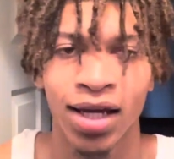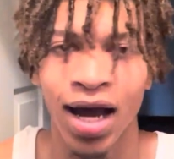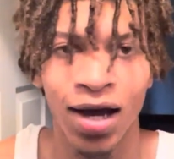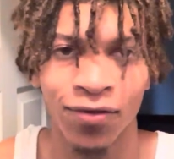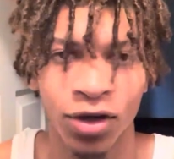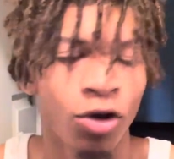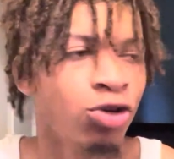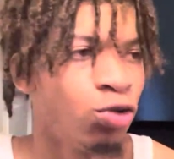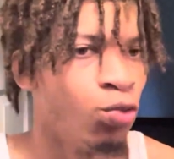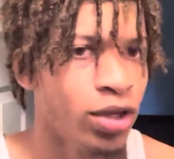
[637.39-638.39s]
Confident or
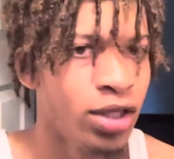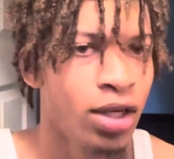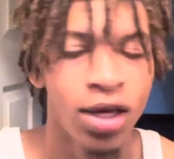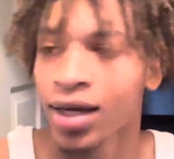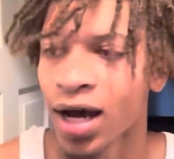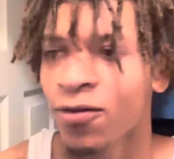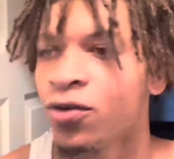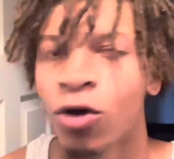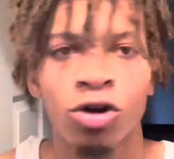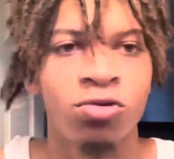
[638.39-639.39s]
you're weak.
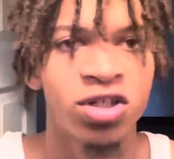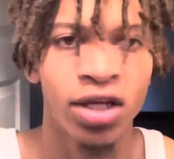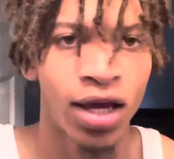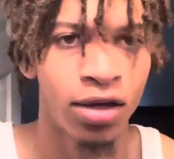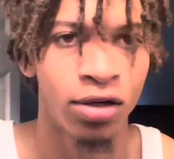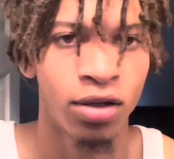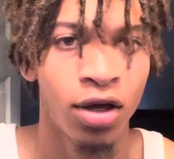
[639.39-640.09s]
Confident or you're scared.